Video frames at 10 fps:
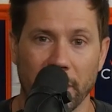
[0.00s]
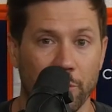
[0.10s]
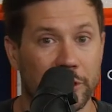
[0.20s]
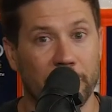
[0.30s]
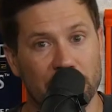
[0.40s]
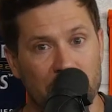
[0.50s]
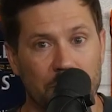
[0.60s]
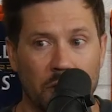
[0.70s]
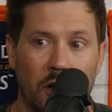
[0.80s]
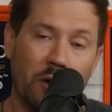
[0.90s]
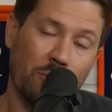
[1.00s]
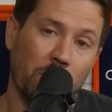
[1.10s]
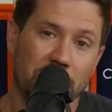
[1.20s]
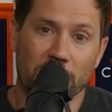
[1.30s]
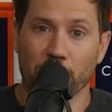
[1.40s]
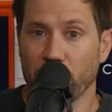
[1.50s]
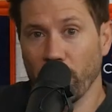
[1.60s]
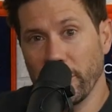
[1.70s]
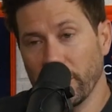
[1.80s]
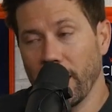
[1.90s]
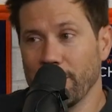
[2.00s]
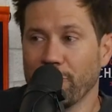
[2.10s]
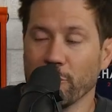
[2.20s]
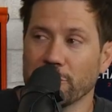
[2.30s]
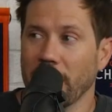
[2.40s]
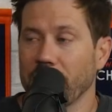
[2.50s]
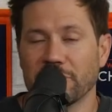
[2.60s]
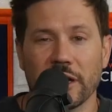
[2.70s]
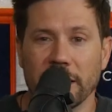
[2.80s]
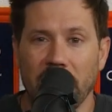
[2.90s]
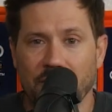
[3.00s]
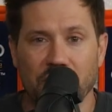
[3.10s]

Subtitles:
Like, we'd get some momentum with the running game in the first half, second half